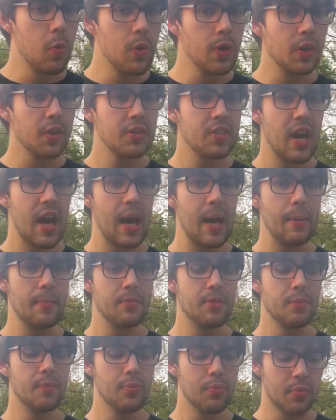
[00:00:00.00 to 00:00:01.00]
real time
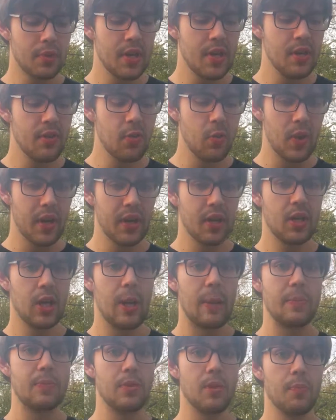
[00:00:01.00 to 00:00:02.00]
to breathe when it
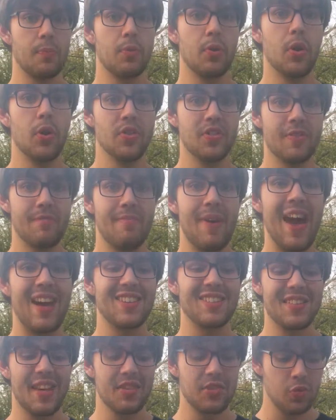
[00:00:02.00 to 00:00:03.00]
comes to the prose of
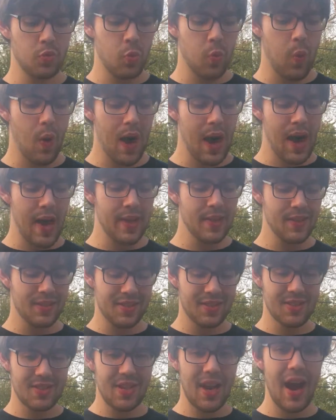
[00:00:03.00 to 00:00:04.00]
Max. That's why
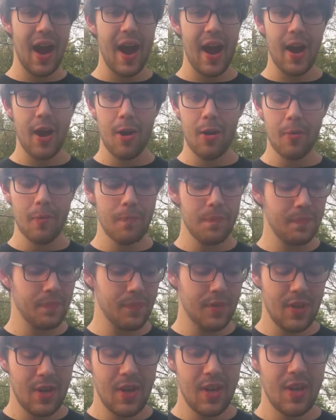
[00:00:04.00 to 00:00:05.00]
this entire
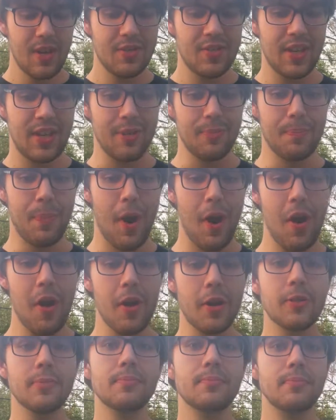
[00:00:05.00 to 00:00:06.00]
second
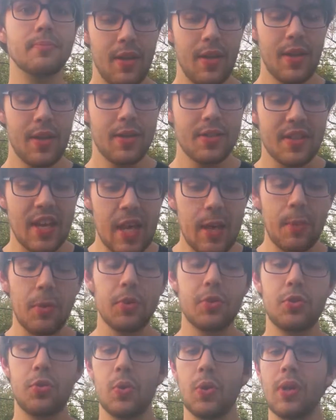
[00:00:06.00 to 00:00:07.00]
part is
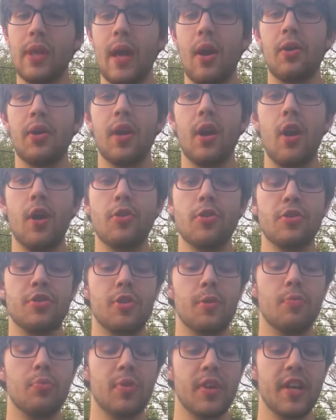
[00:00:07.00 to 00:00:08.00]
able to allow characters
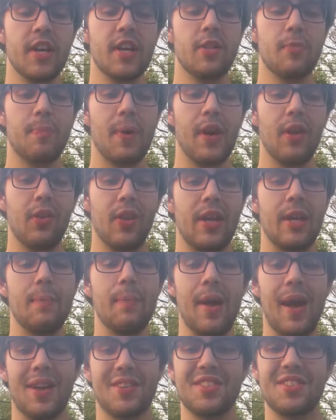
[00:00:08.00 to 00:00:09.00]
to breathe by letting
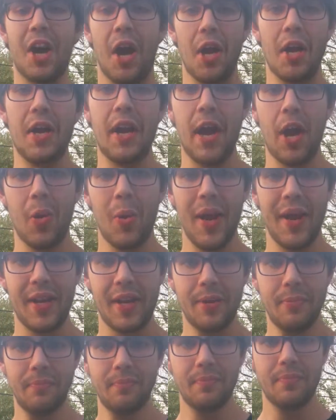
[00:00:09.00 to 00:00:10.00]
Max not narrate it.